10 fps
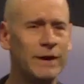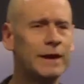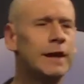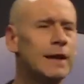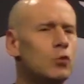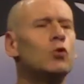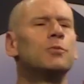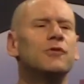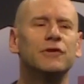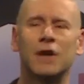key
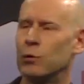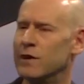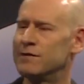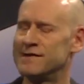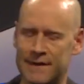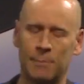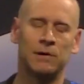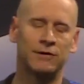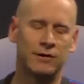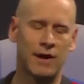groups that we have
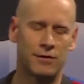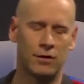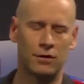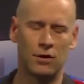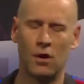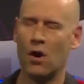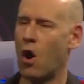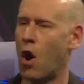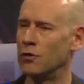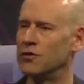assembled together
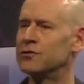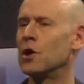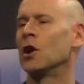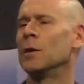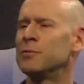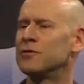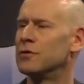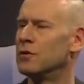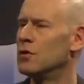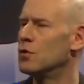are the startups,
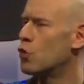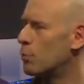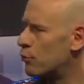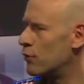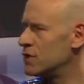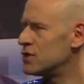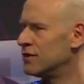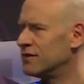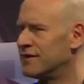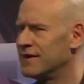
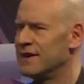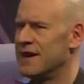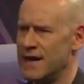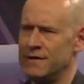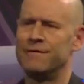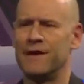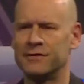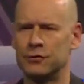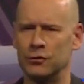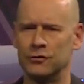corporations, and
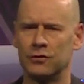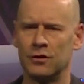investors.